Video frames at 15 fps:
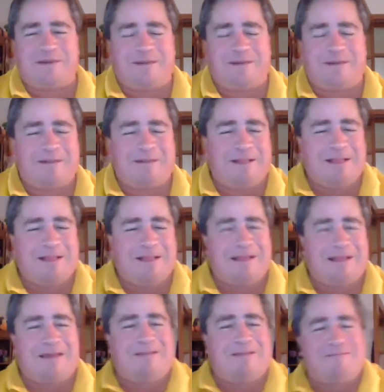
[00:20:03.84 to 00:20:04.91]

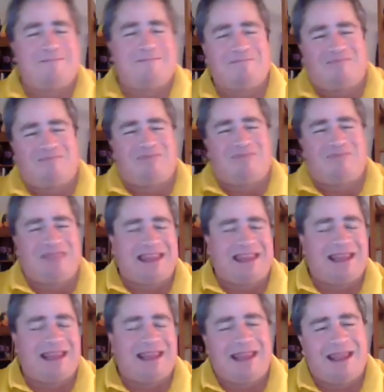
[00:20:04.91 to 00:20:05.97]

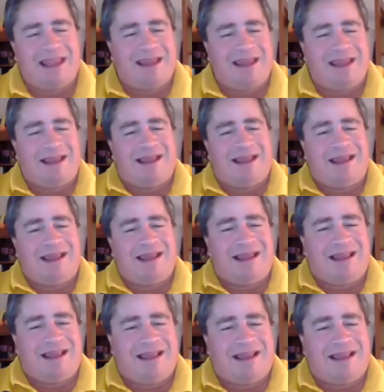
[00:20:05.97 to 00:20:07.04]

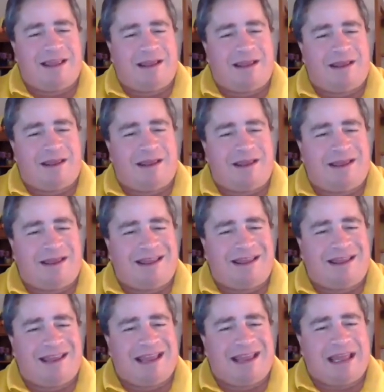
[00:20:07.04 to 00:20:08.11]

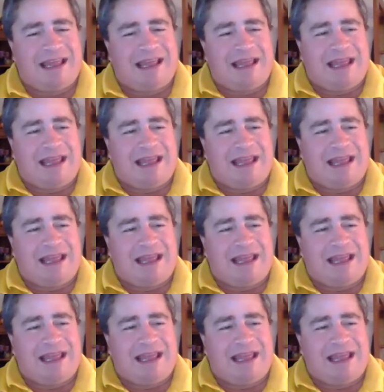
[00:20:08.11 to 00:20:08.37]
(not speaking)